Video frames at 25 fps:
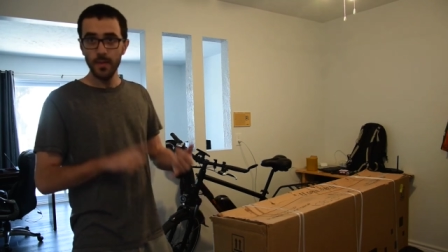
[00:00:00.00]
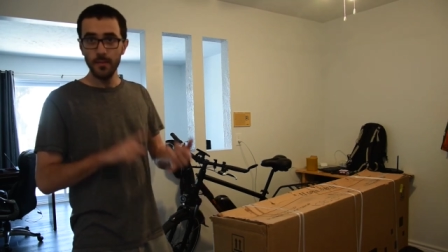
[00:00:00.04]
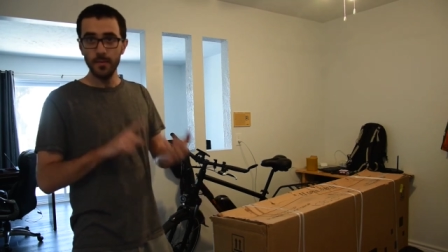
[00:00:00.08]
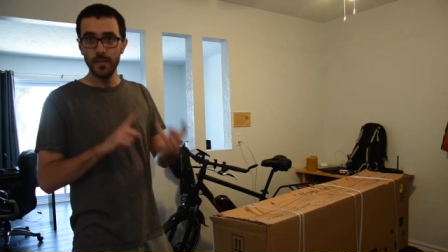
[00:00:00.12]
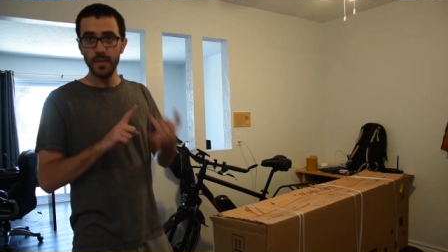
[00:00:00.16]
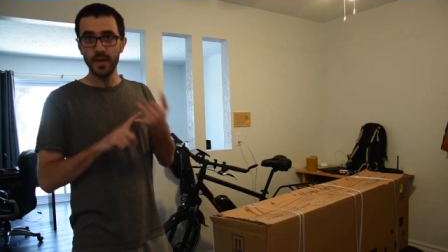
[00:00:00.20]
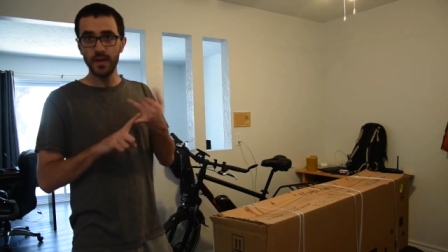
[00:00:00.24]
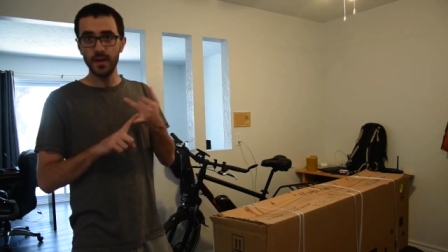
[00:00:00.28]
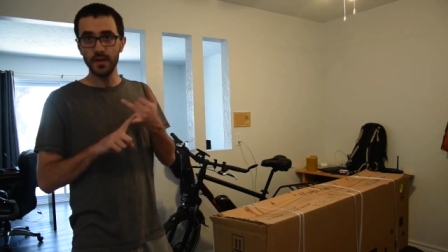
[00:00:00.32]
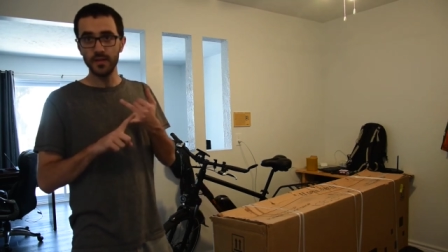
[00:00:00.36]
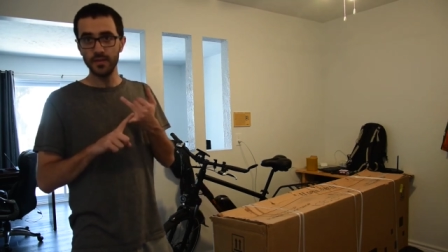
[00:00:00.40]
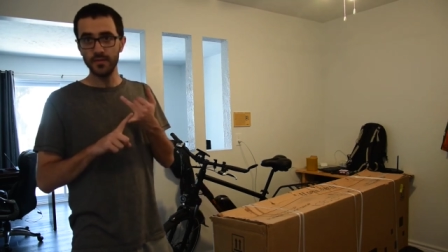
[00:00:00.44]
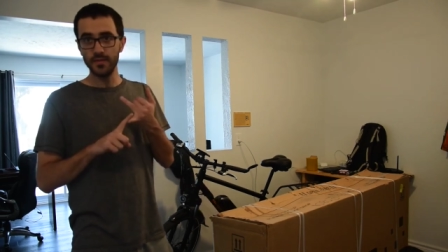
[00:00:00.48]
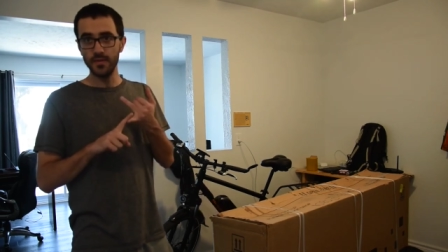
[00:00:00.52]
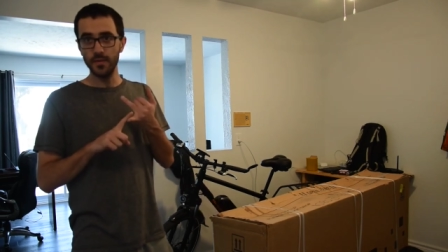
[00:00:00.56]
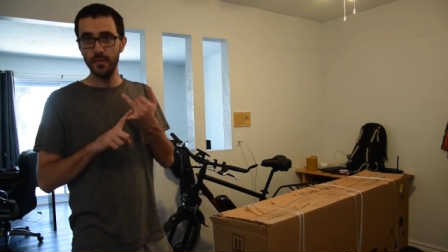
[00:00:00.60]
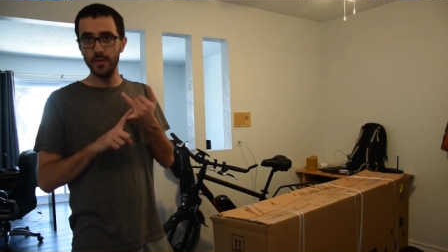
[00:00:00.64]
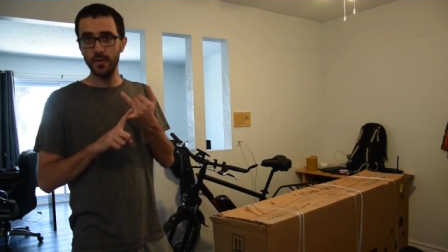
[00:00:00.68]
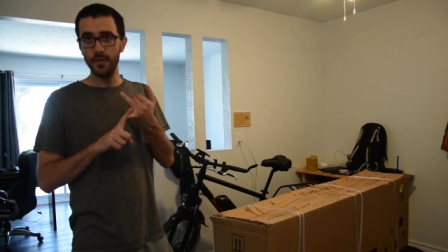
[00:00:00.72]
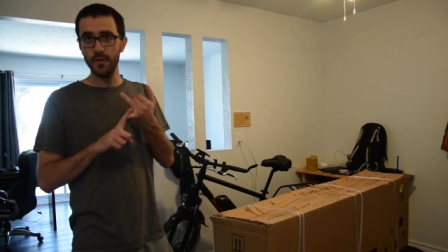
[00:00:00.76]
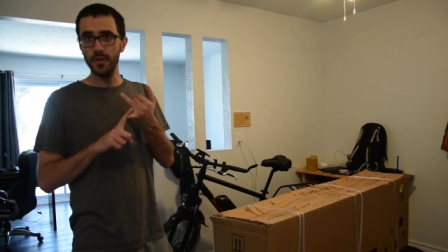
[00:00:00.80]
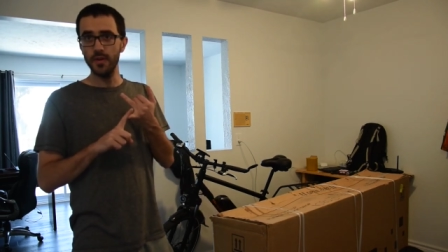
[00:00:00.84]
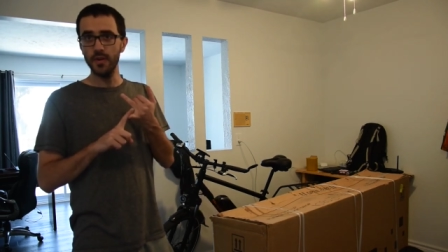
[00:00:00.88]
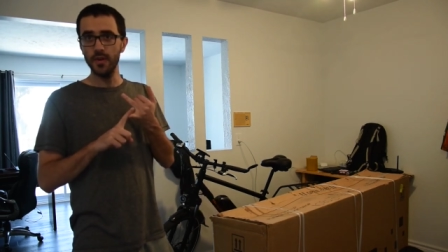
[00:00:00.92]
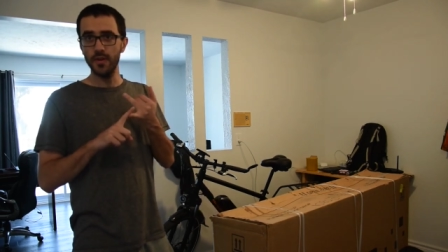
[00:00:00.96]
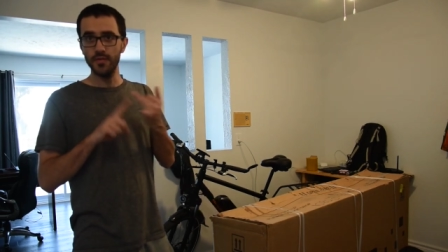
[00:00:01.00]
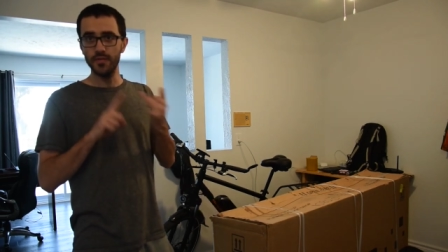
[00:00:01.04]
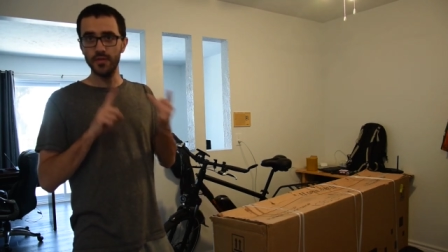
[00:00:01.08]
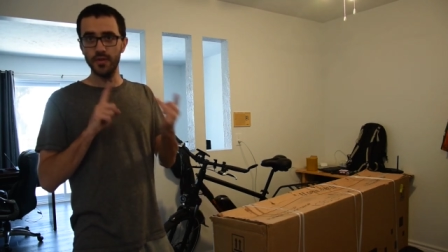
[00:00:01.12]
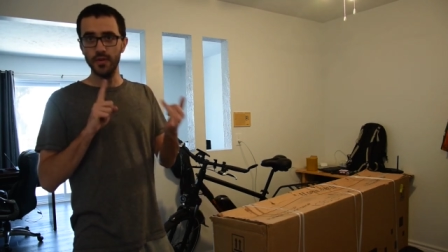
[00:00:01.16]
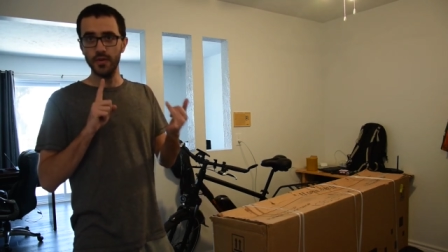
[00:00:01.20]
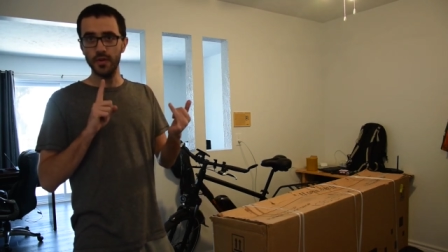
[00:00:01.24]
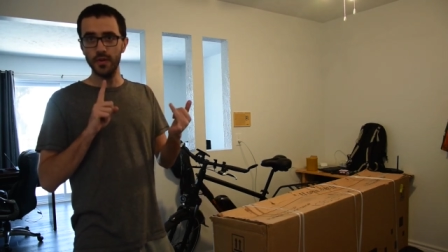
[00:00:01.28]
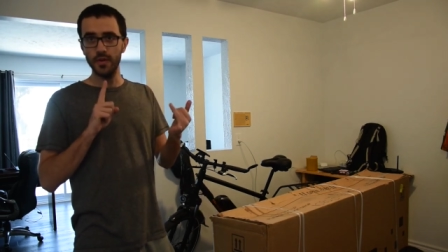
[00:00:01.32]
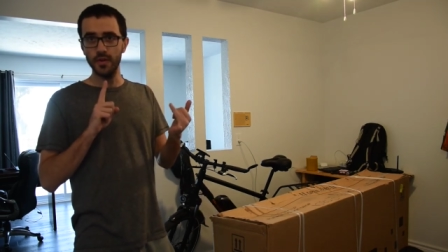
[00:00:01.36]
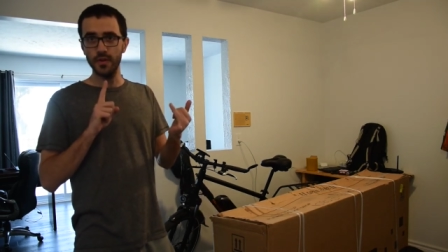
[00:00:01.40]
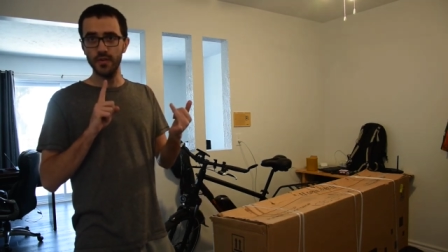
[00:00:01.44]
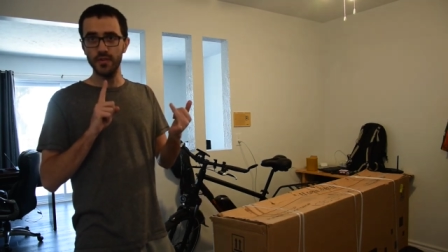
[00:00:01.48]
because of the, of
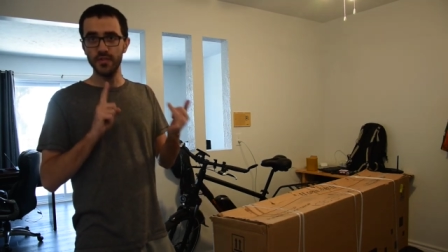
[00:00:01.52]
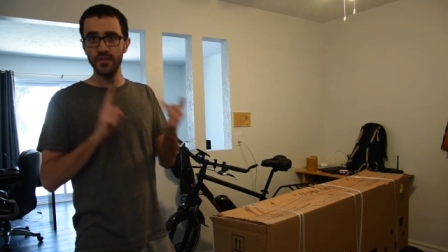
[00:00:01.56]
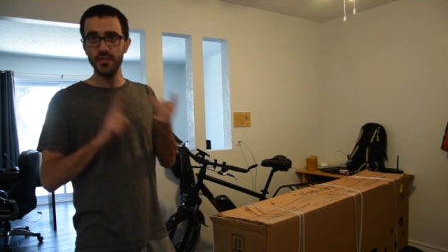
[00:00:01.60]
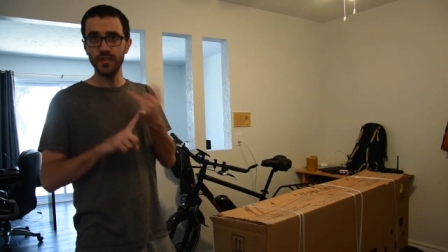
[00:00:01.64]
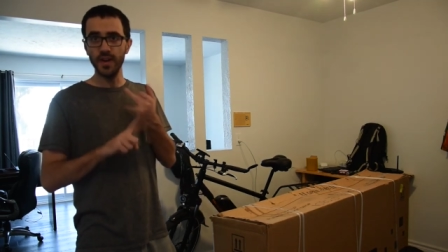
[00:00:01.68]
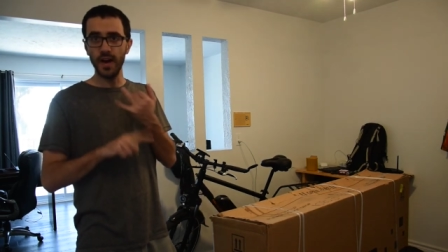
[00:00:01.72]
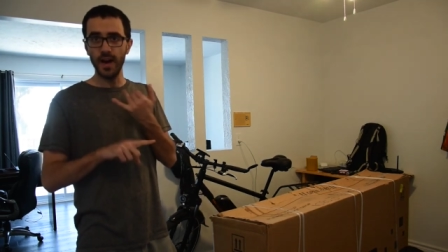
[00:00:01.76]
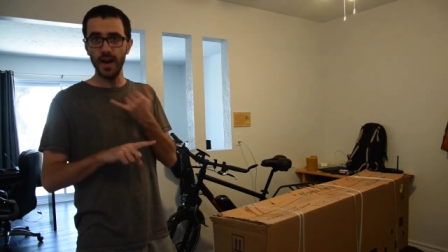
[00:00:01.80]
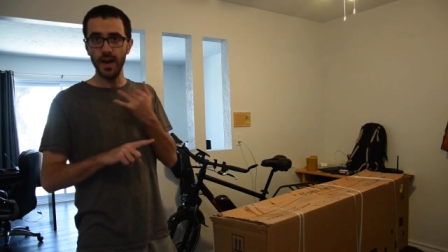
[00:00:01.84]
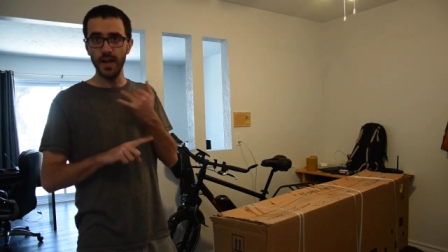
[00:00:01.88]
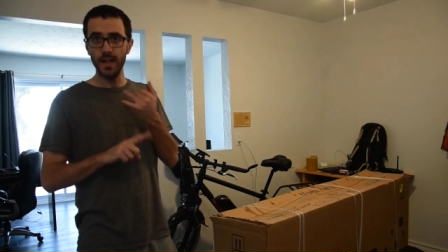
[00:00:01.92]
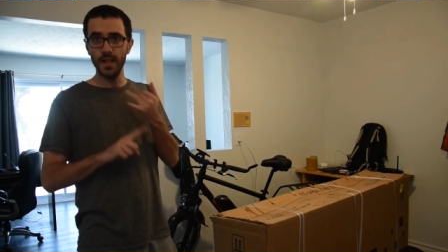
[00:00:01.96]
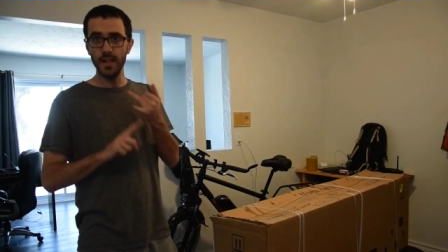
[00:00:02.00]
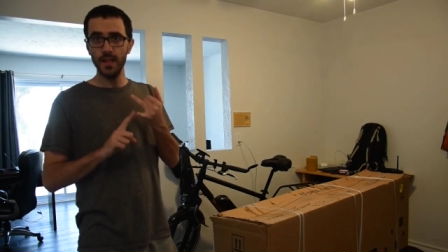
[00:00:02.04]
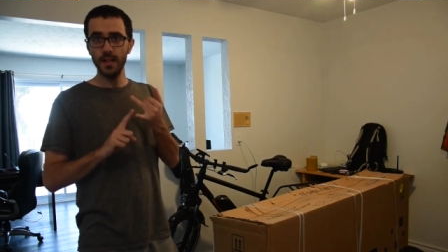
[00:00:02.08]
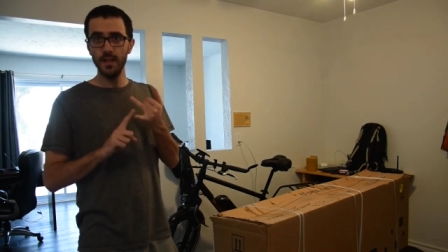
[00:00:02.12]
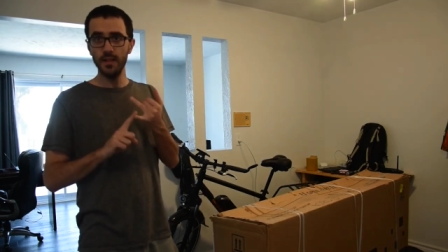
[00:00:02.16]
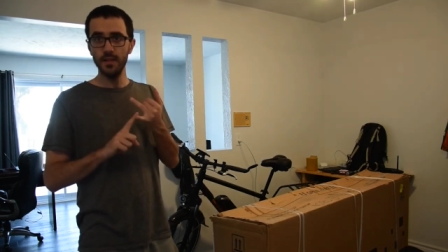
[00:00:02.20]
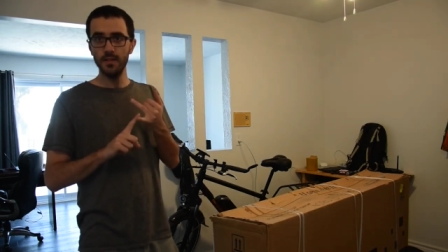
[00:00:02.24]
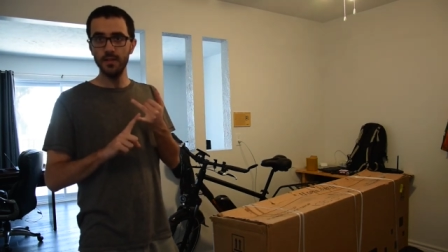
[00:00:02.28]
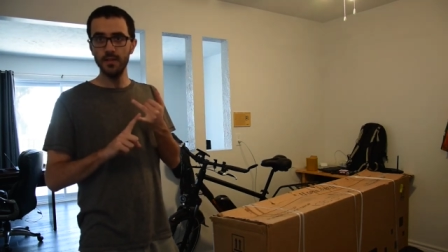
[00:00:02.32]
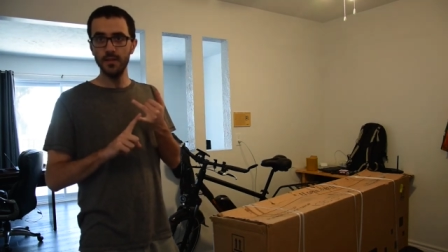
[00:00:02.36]
the style